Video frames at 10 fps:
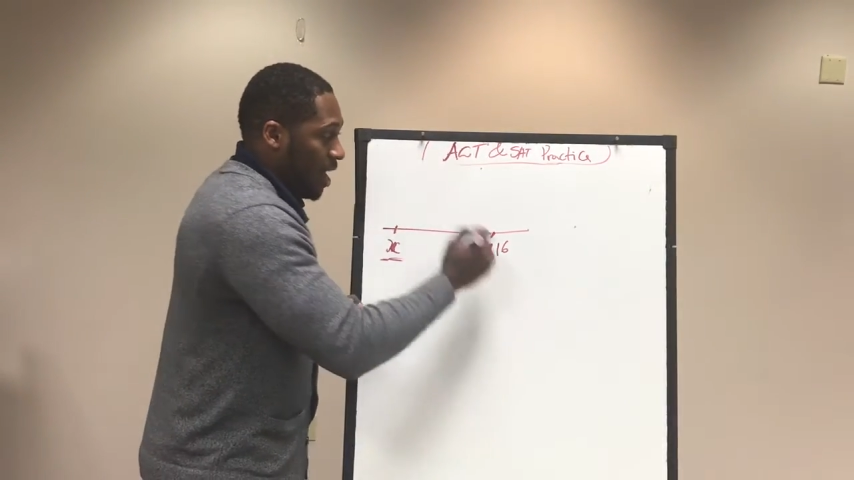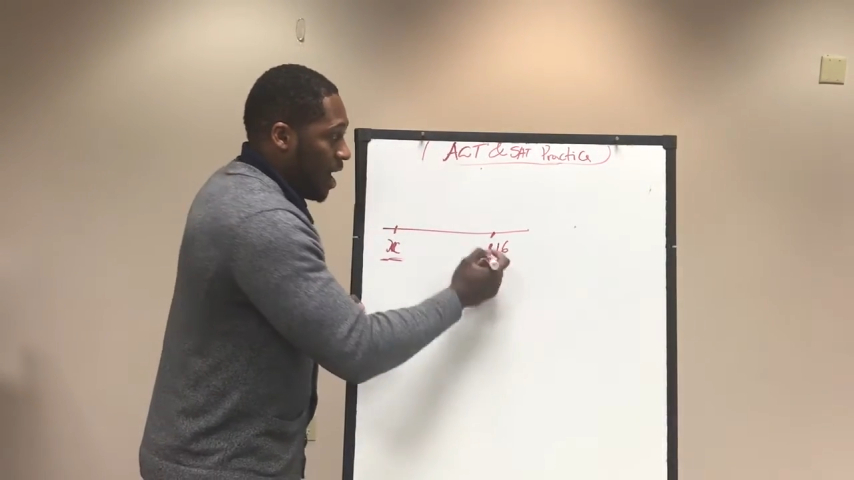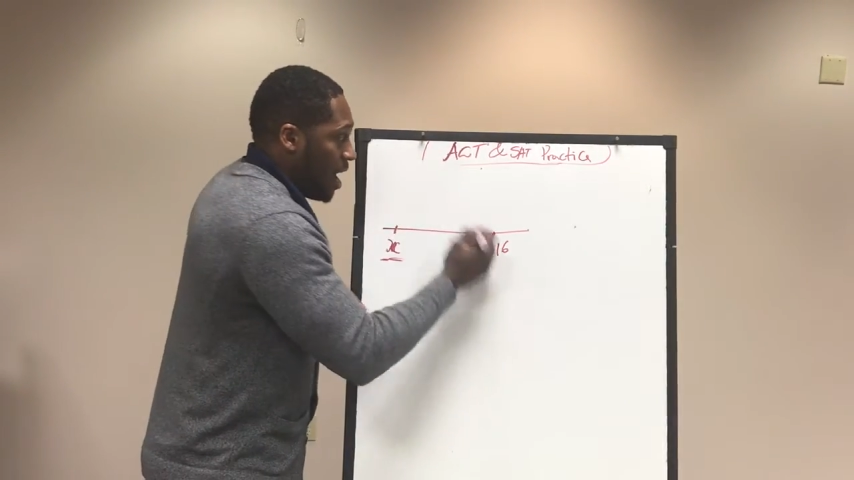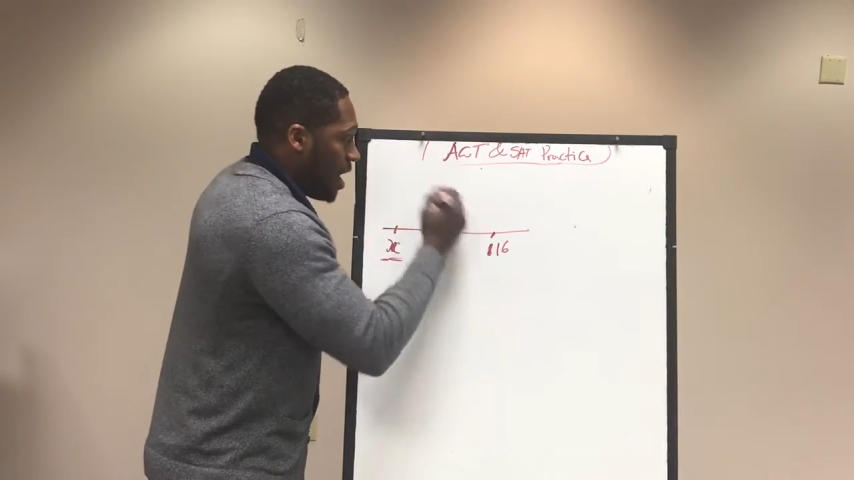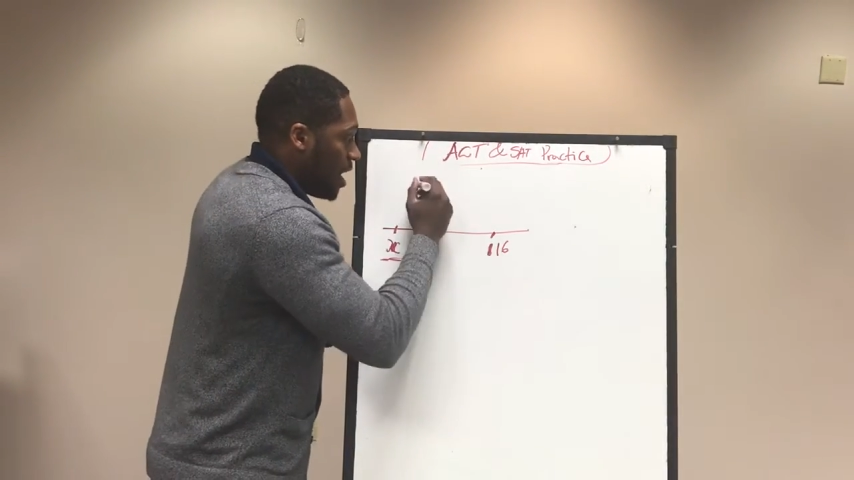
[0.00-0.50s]

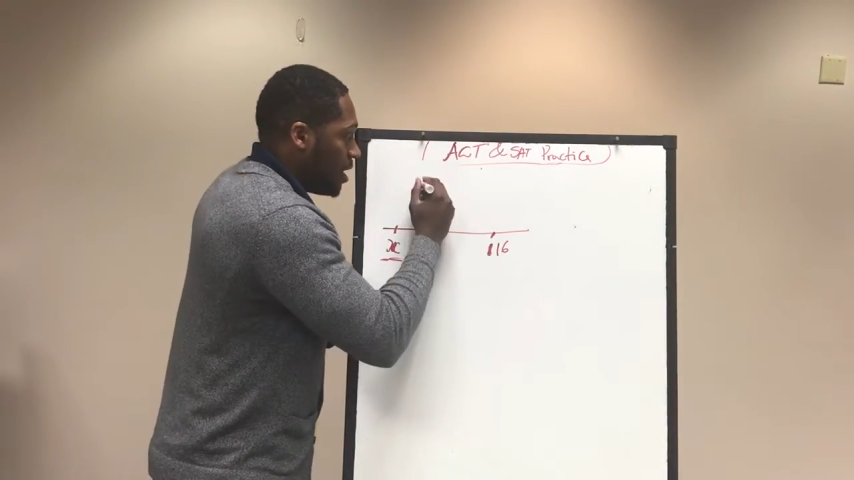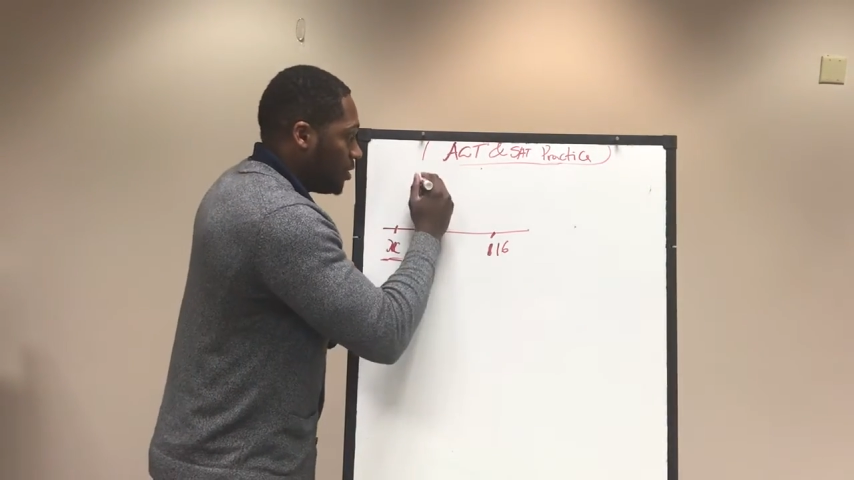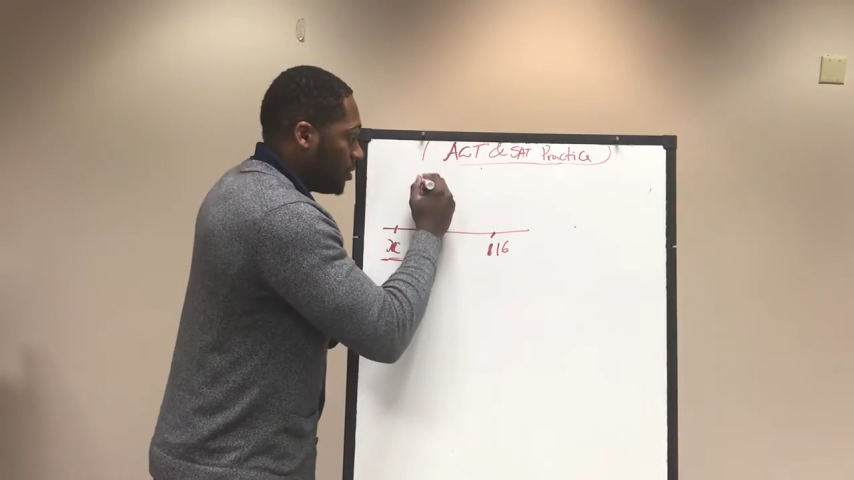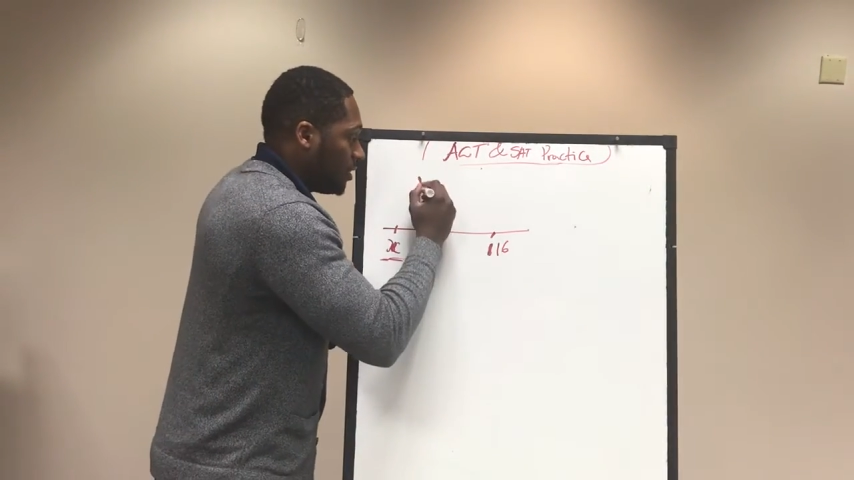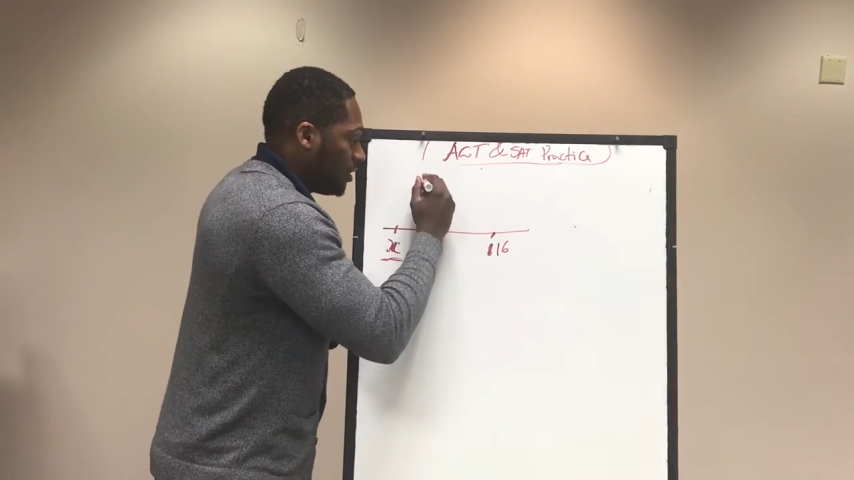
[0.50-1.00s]

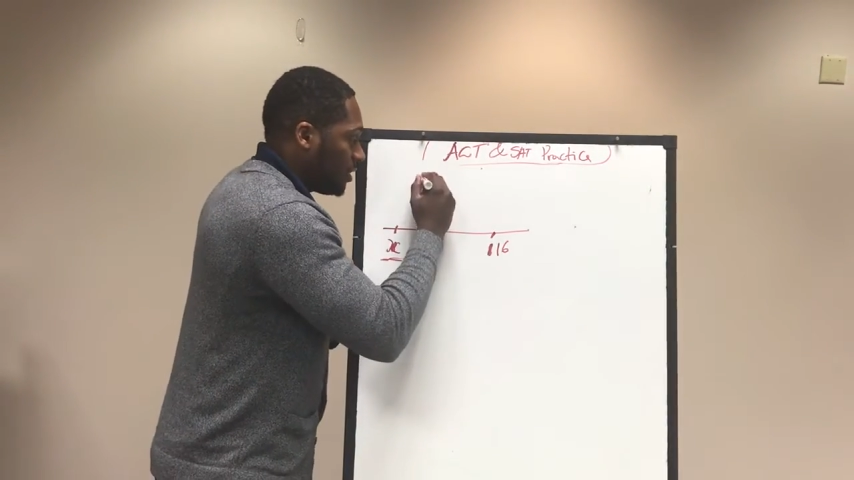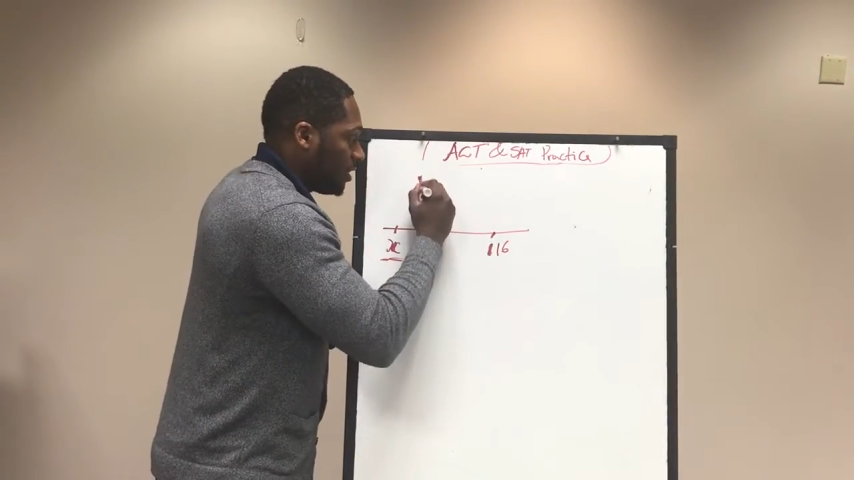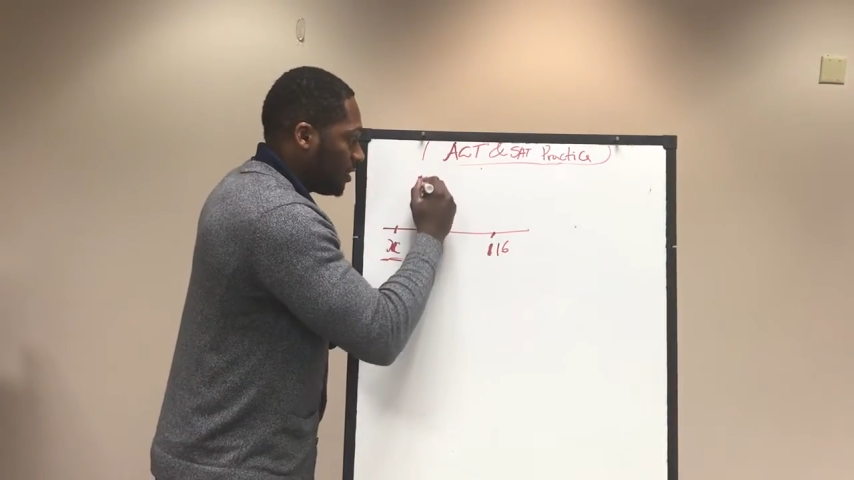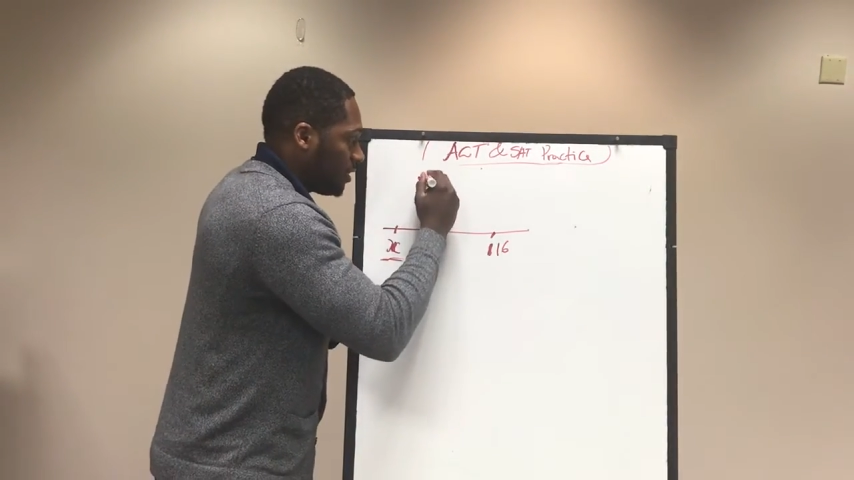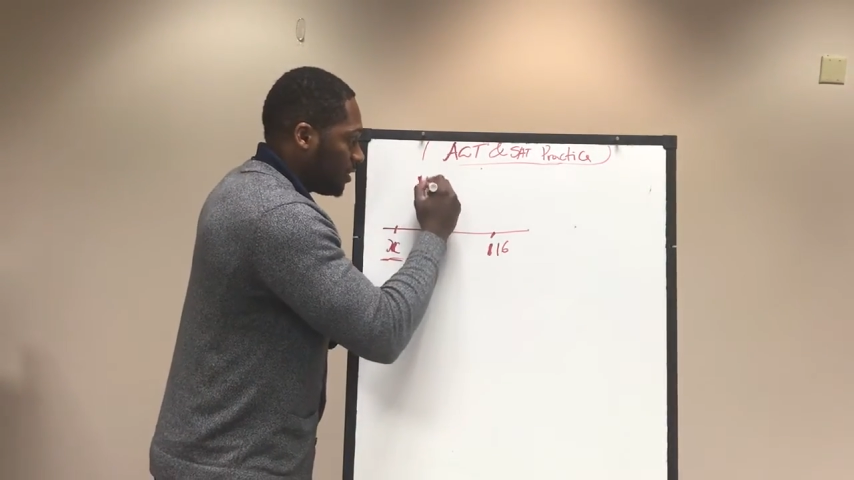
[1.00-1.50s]

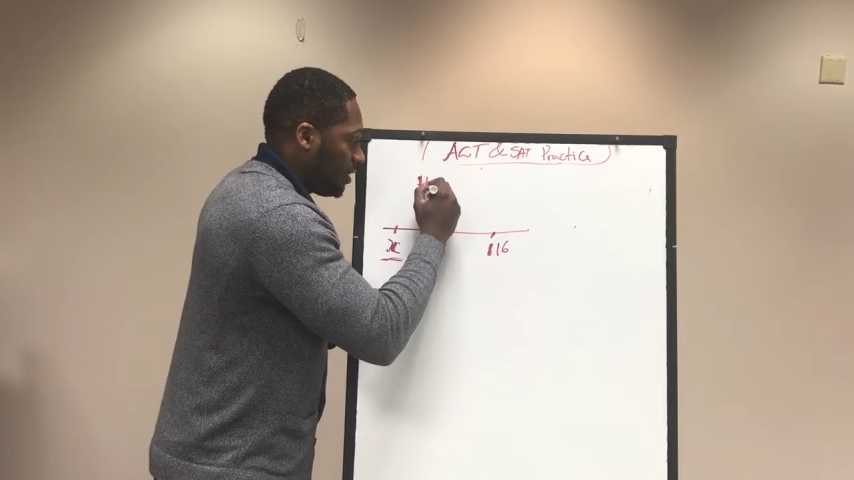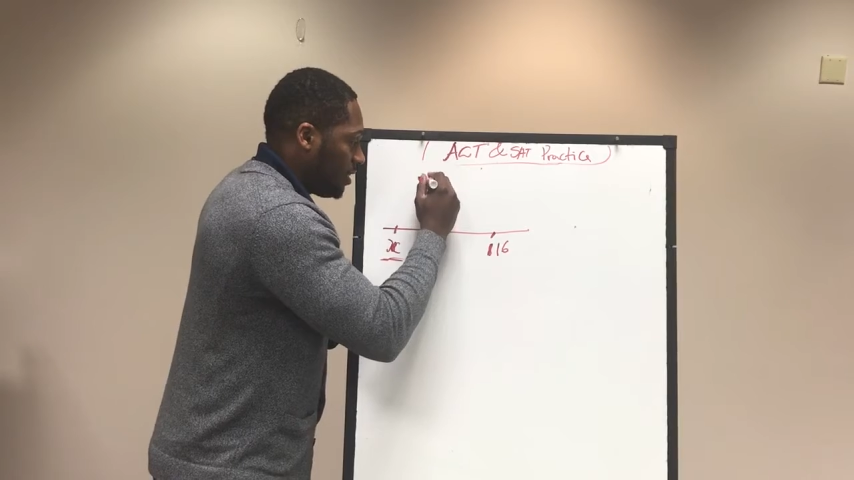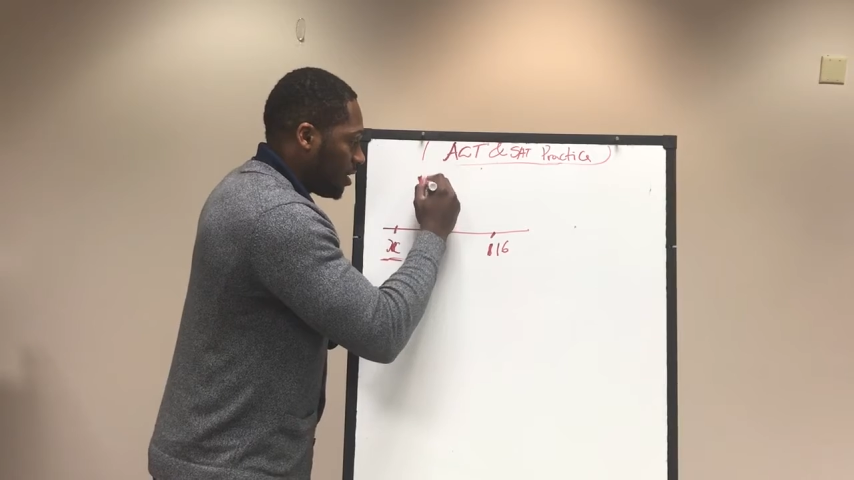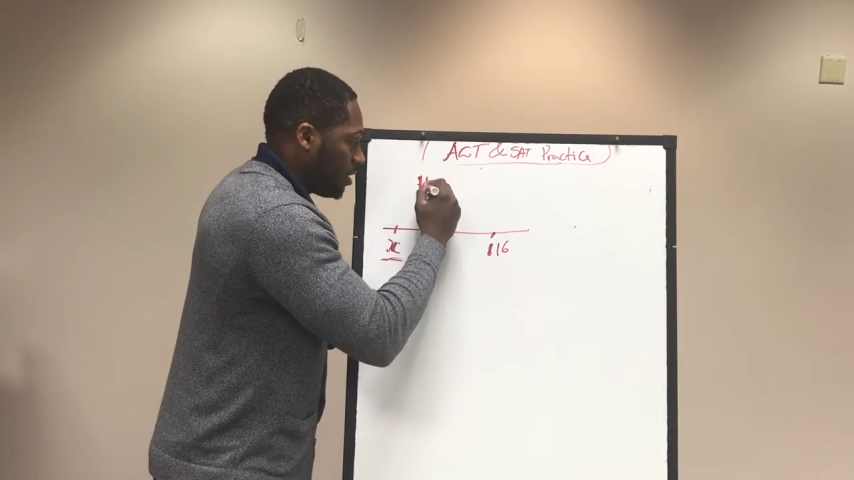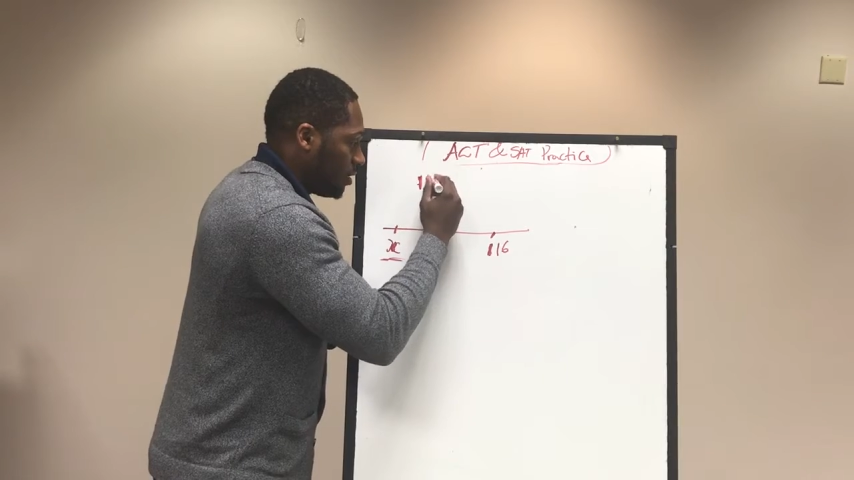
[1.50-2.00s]

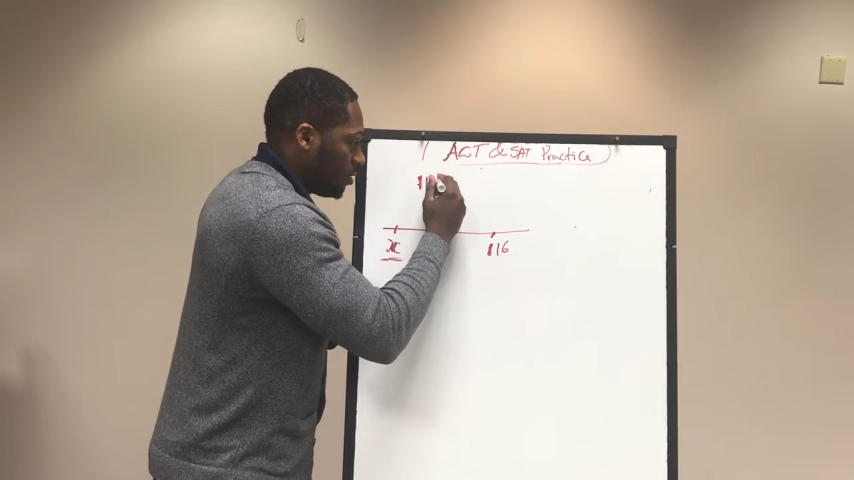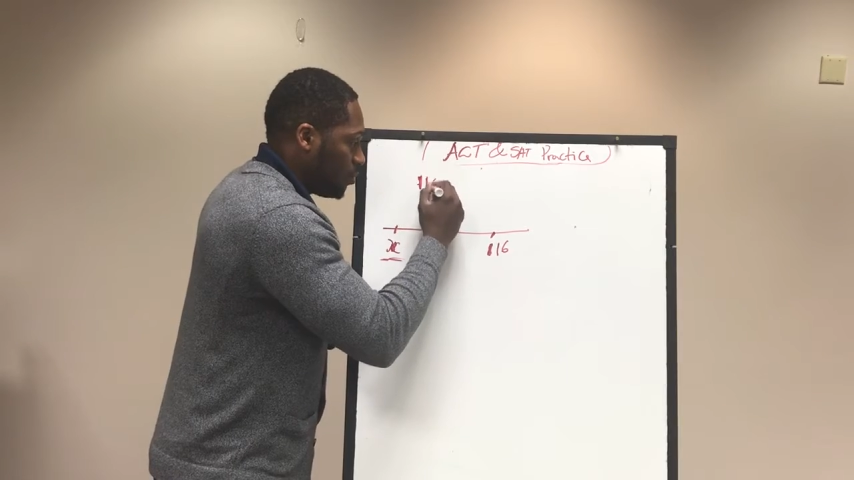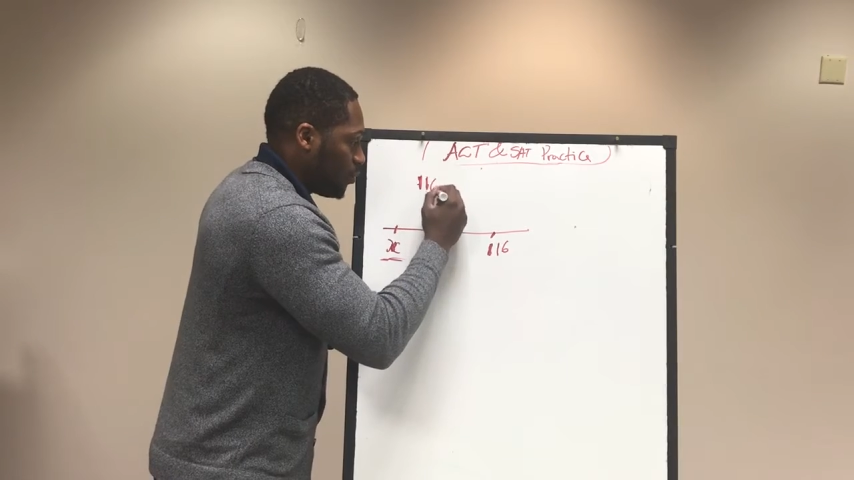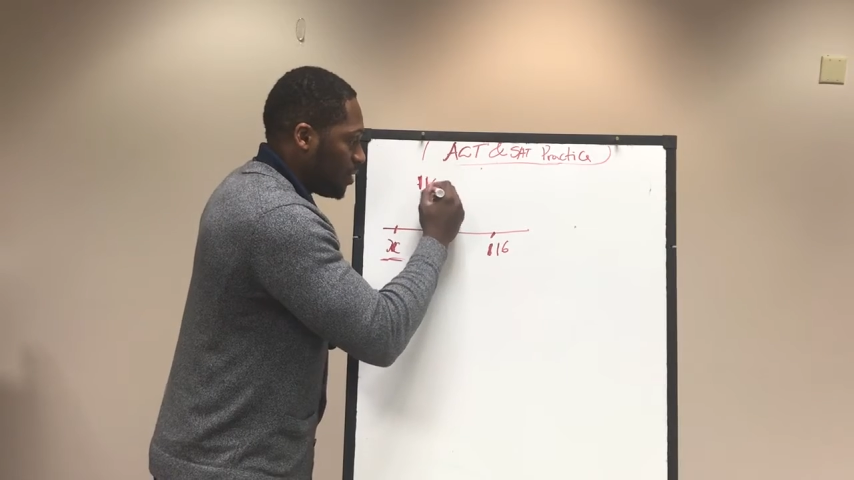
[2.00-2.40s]
116 customers